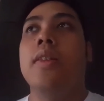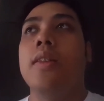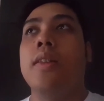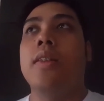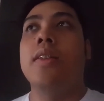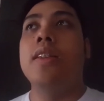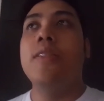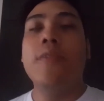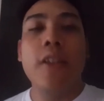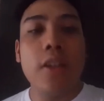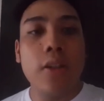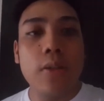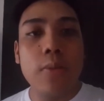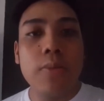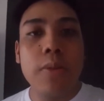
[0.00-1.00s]
in this
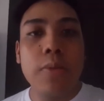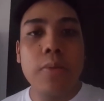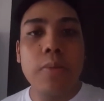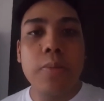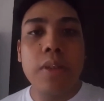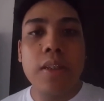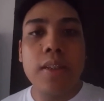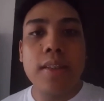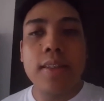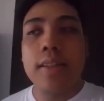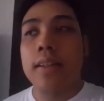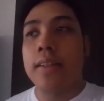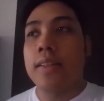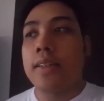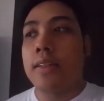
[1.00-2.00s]
video, we will be
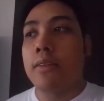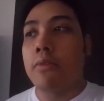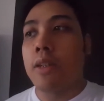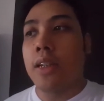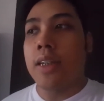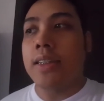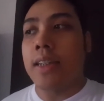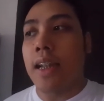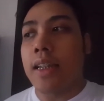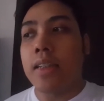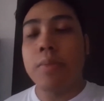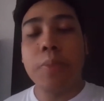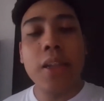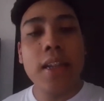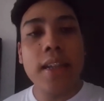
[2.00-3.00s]
discussing what is
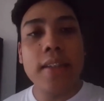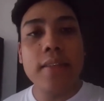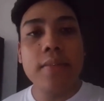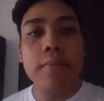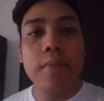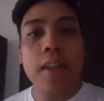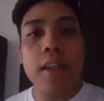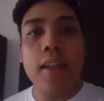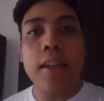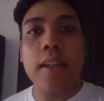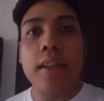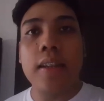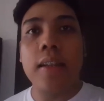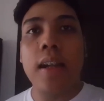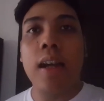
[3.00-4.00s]
ISBN
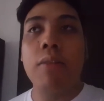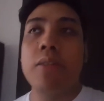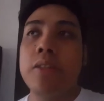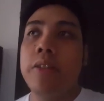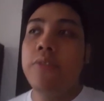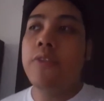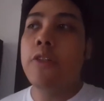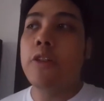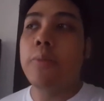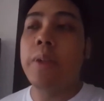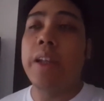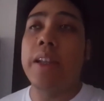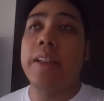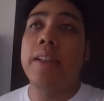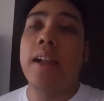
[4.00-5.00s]
and how is it formed
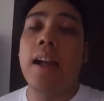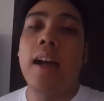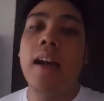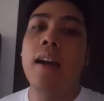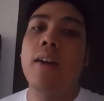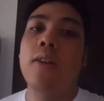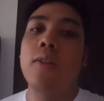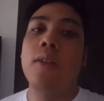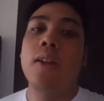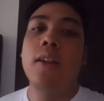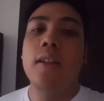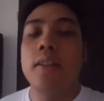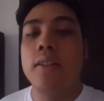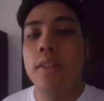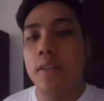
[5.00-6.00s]
and how
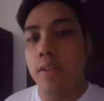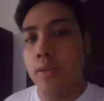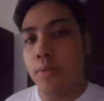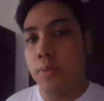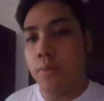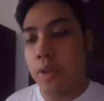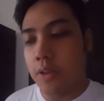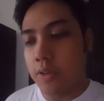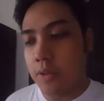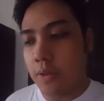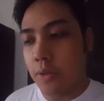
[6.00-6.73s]
does it work.